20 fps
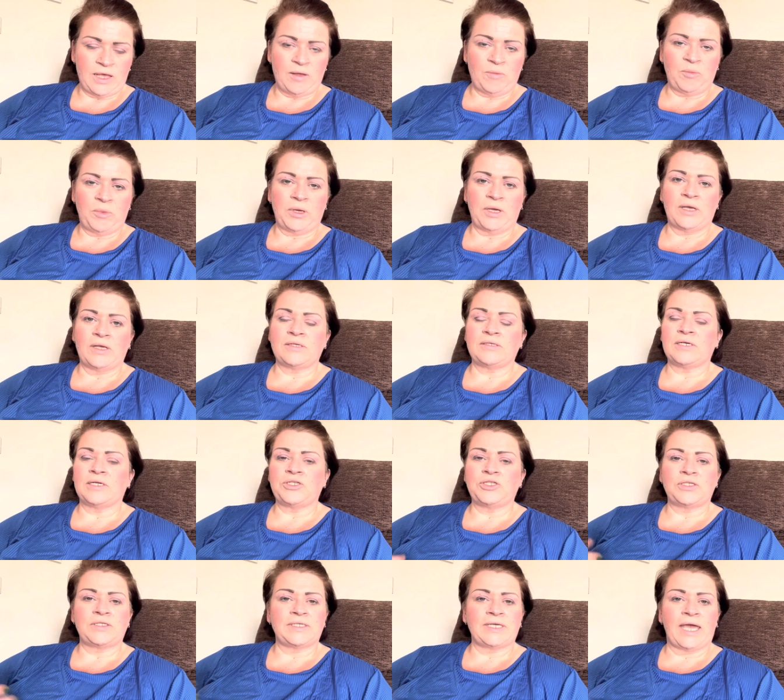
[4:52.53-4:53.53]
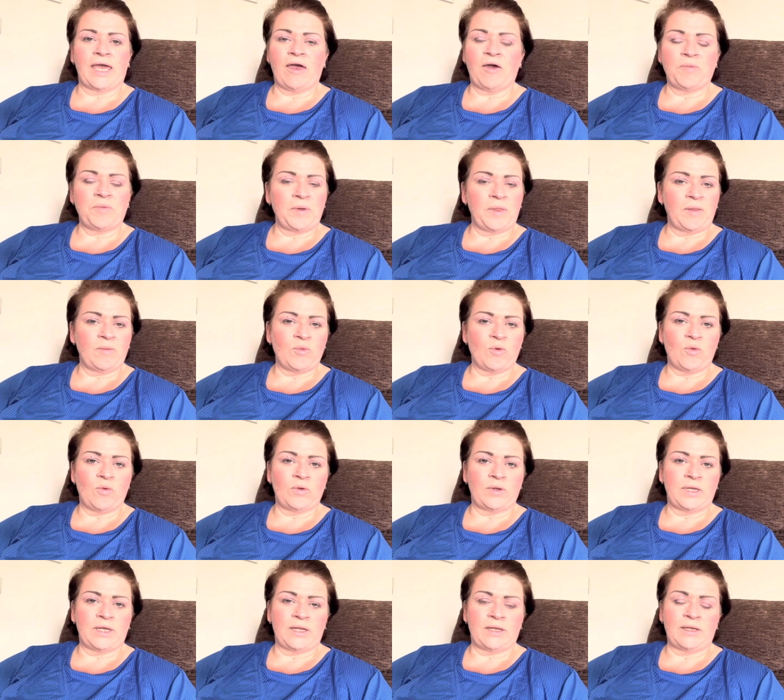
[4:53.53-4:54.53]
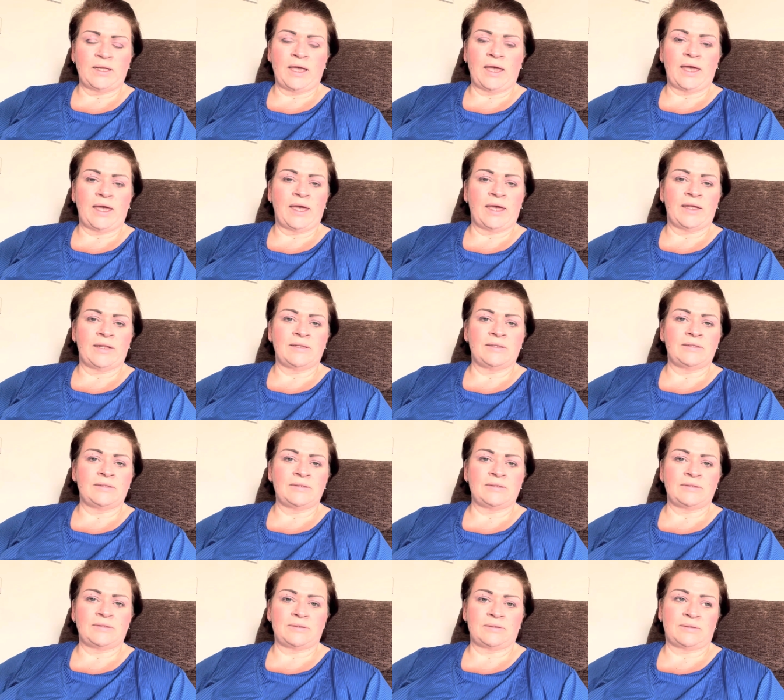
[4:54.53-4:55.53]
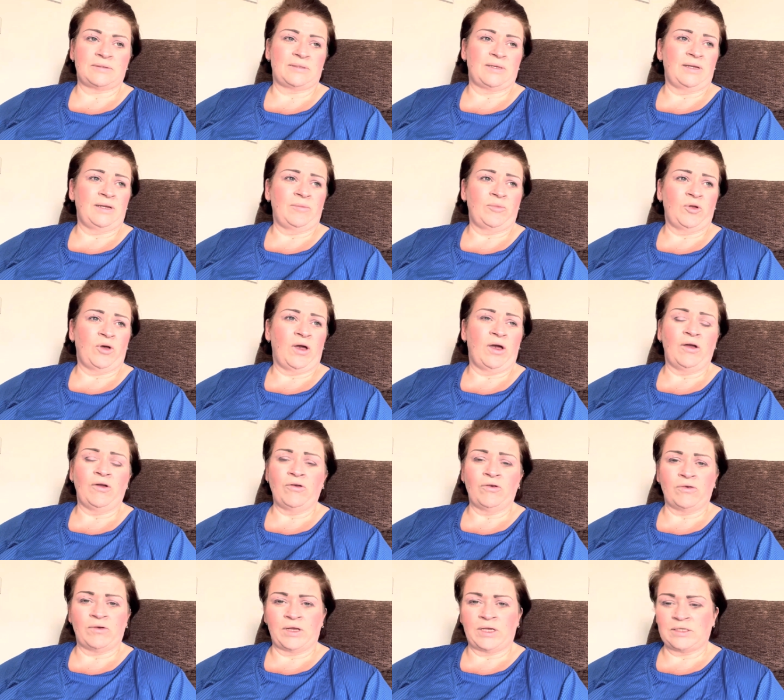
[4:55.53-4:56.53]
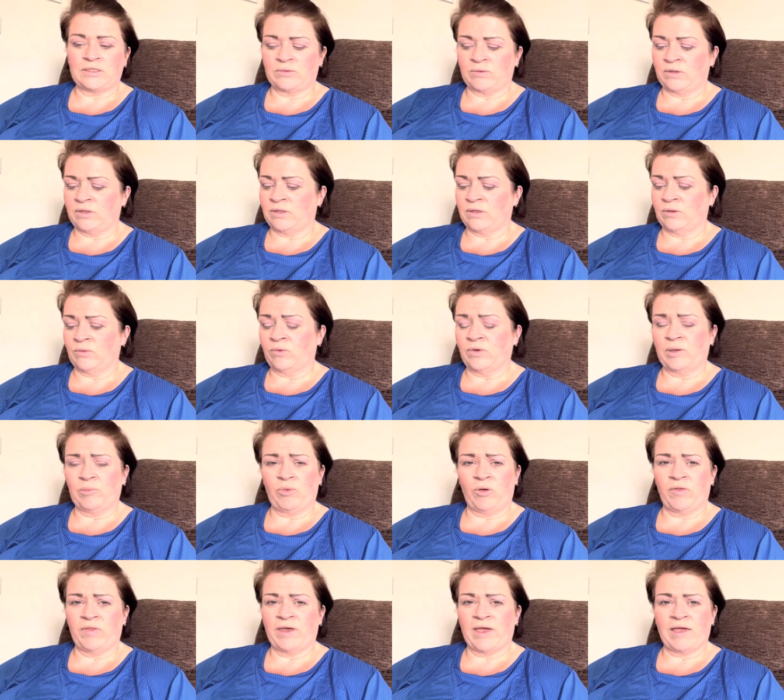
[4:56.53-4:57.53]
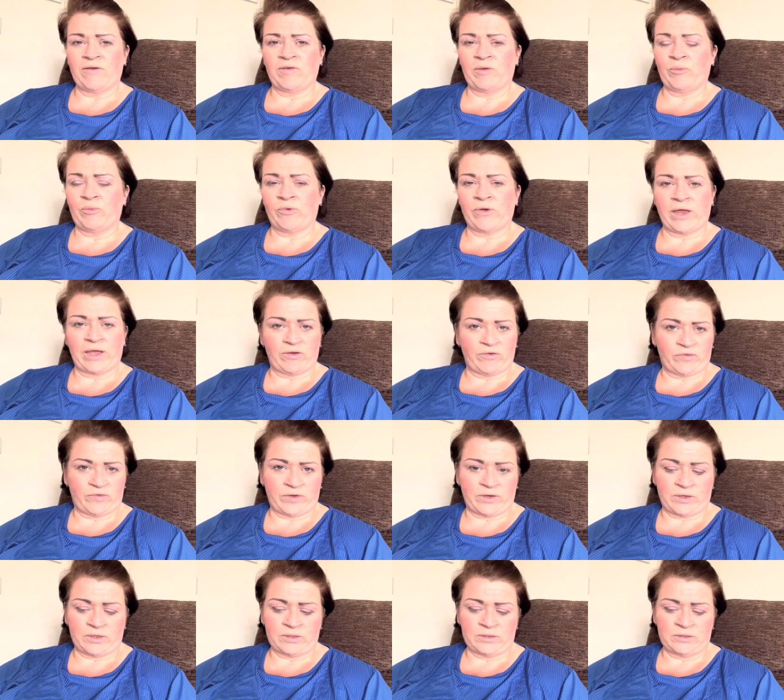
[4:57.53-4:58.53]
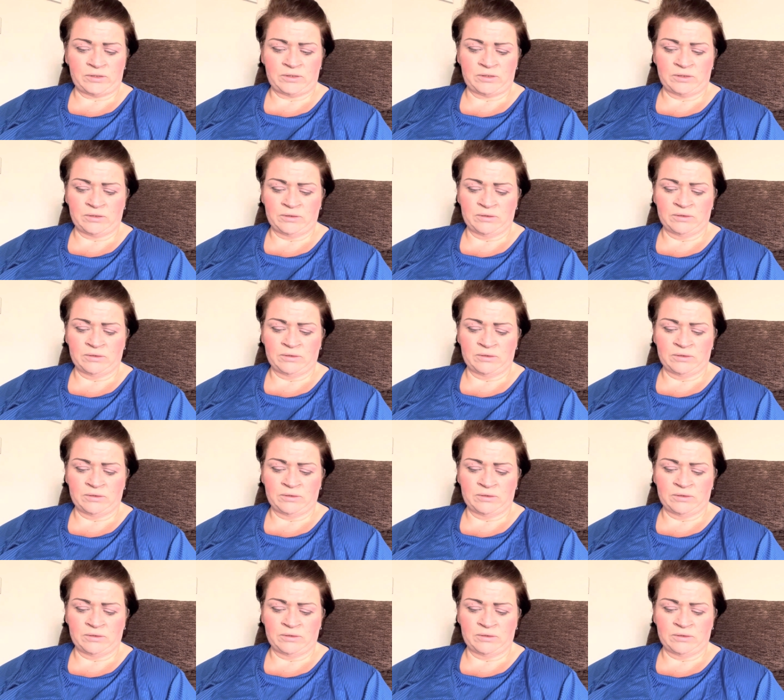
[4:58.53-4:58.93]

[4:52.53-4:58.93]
because I just get up in the morning and and I'm not hungry. So I think, why bother having breakfast?